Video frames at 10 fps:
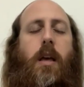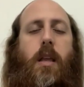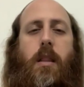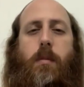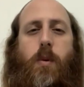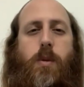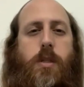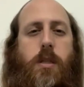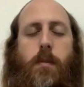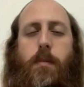in the
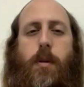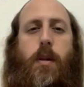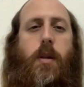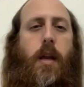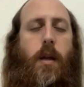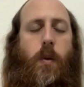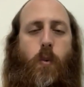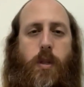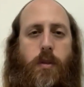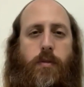most simple and
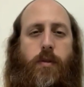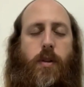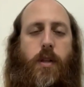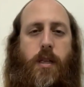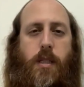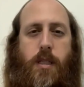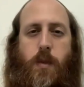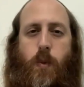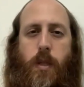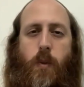wonderful and
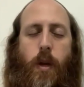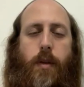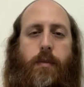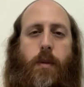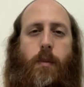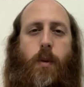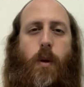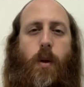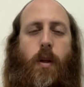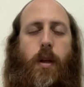sweet way of them
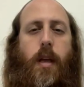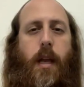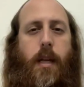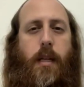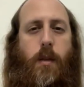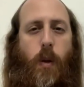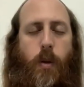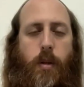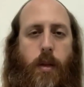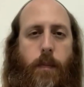all. And he
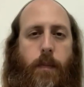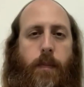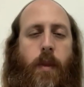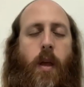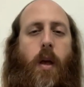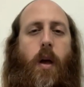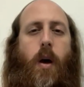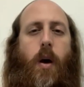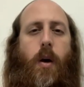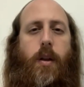told him,
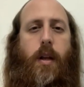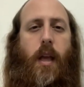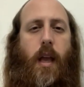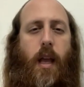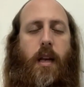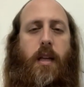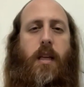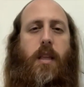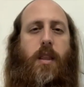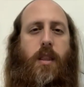on
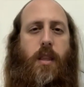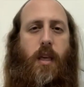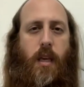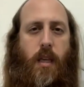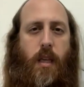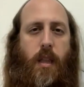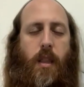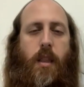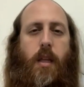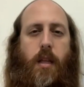anything
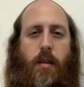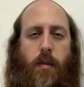that